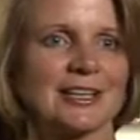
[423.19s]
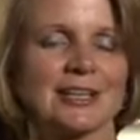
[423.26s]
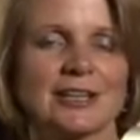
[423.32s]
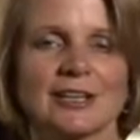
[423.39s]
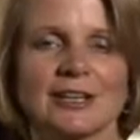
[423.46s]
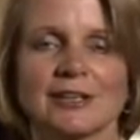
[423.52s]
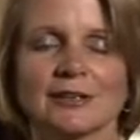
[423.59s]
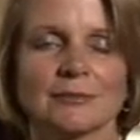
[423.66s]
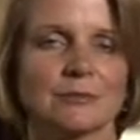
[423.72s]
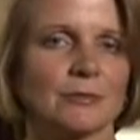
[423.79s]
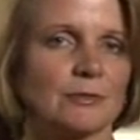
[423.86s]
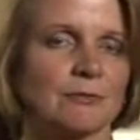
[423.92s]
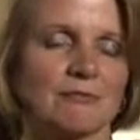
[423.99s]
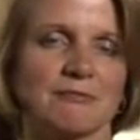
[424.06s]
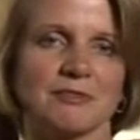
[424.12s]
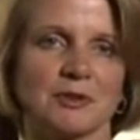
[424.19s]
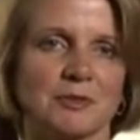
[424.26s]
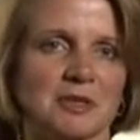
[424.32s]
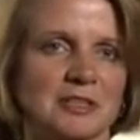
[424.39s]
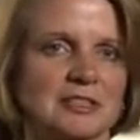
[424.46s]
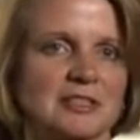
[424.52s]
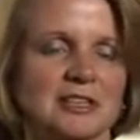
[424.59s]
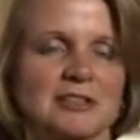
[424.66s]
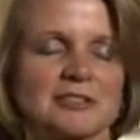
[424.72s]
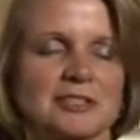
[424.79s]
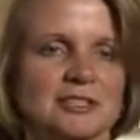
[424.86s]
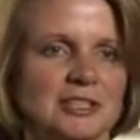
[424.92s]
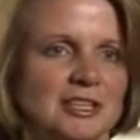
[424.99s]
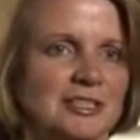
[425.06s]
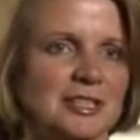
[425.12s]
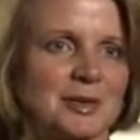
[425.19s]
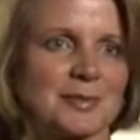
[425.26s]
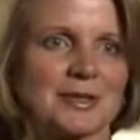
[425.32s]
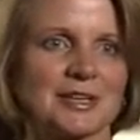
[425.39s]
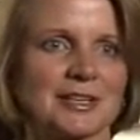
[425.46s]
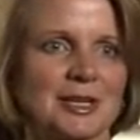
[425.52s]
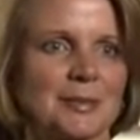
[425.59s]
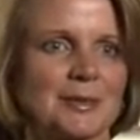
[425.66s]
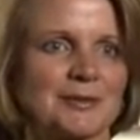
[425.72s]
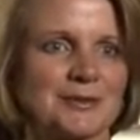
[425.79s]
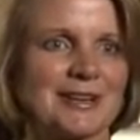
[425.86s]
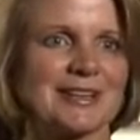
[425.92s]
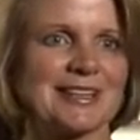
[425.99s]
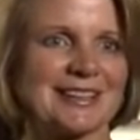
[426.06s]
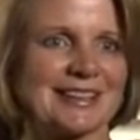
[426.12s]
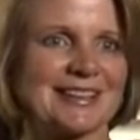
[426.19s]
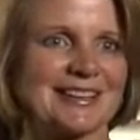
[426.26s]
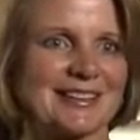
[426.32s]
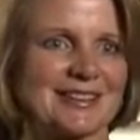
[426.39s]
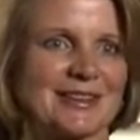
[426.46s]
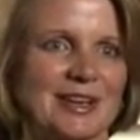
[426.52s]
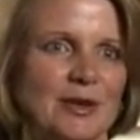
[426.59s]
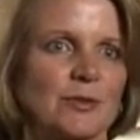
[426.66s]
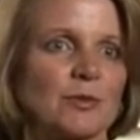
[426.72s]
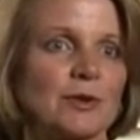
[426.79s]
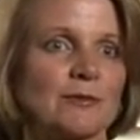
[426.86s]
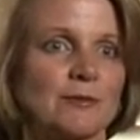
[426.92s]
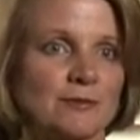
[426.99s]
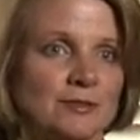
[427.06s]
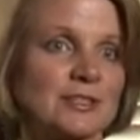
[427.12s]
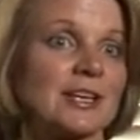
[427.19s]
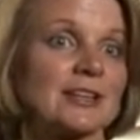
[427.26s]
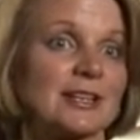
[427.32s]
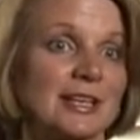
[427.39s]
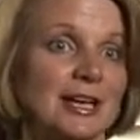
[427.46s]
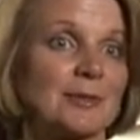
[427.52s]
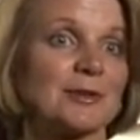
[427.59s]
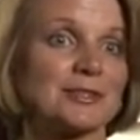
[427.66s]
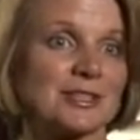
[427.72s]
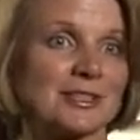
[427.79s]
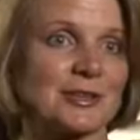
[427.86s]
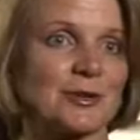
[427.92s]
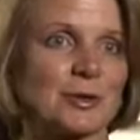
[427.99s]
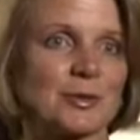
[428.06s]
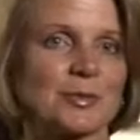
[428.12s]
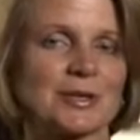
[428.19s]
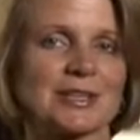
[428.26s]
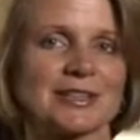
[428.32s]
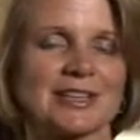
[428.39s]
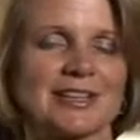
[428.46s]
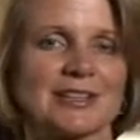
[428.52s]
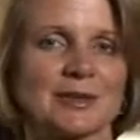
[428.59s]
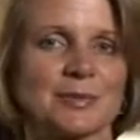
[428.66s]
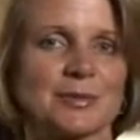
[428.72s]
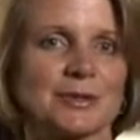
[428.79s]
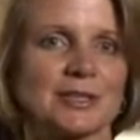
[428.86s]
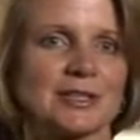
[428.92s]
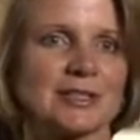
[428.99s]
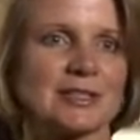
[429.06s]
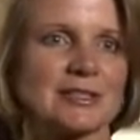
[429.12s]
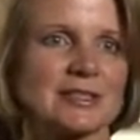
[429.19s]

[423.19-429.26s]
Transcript: A few minutes later, she's got a template up and running, and we've suddenly able to incorporate that in pretty